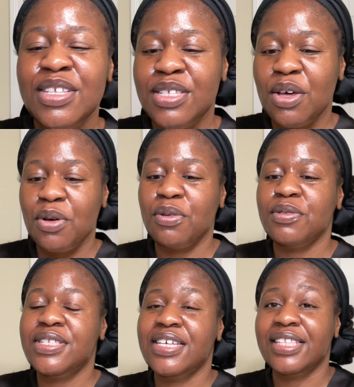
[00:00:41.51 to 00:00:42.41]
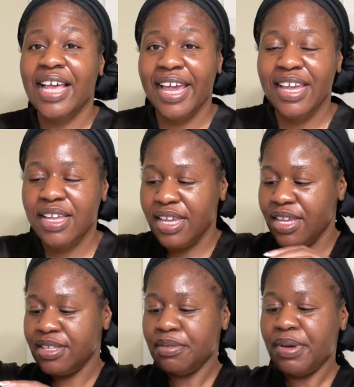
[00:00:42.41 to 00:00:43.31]
So tonight it
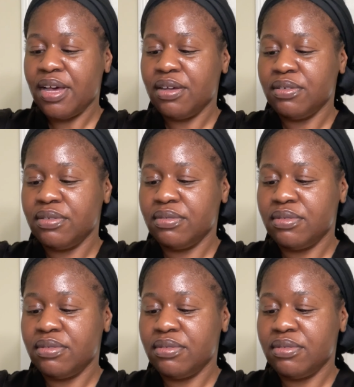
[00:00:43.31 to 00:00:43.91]
is about